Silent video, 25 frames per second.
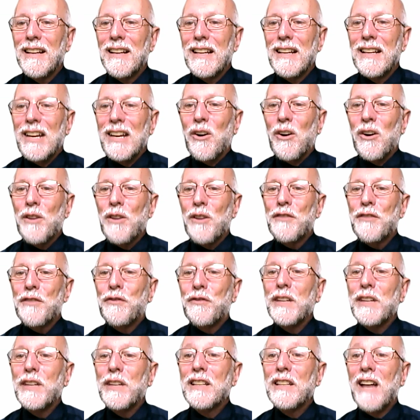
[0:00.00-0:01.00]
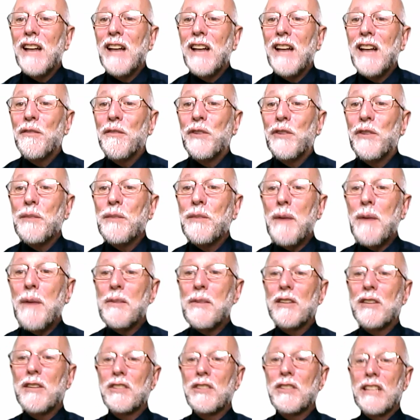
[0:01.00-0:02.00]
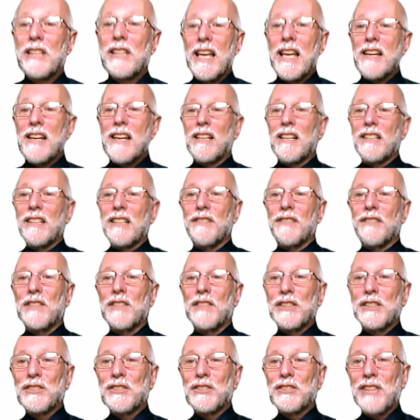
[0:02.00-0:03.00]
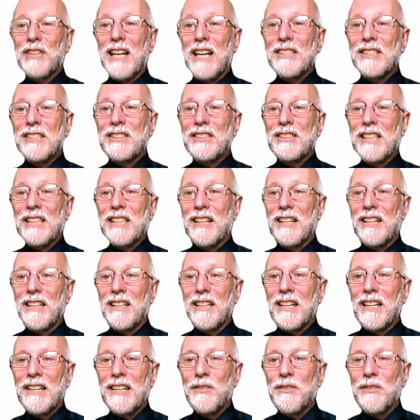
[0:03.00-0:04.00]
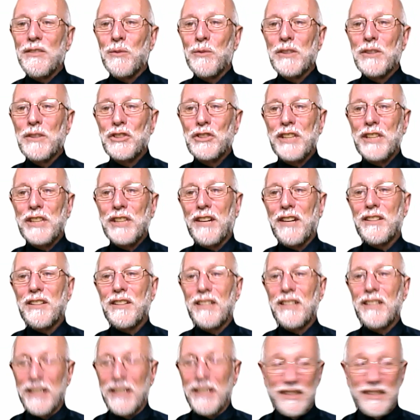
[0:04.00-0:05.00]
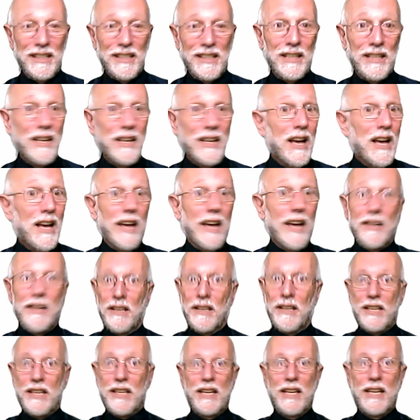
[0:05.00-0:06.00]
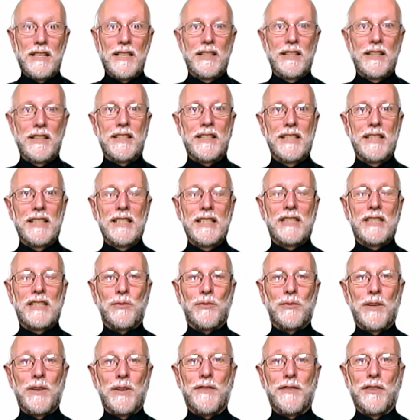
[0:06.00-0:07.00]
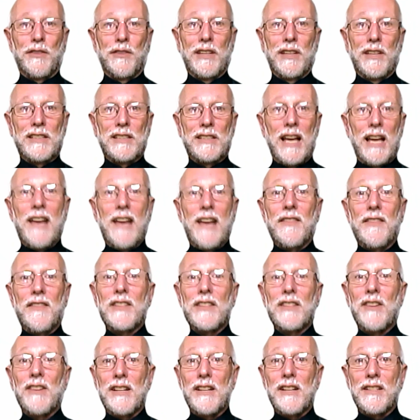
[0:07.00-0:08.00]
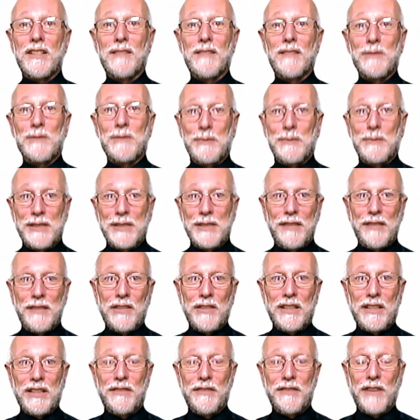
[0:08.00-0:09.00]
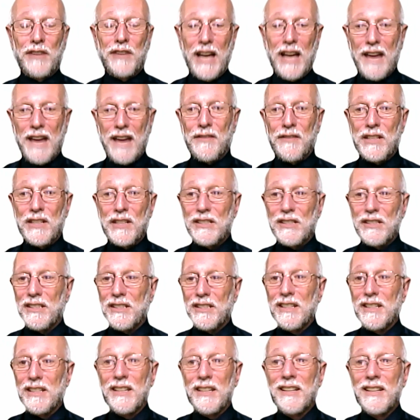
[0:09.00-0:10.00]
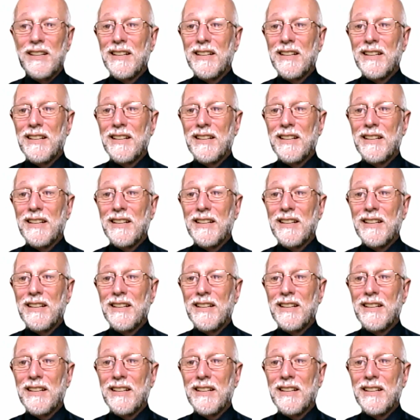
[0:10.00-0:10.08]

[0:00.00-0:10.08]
Yeah, all the free webinars on the ALA division sites, CLA, even ones shared in LinkedIn. And again, LinkedIn has wonderful things. I haven't gone to them specifically for advocacy,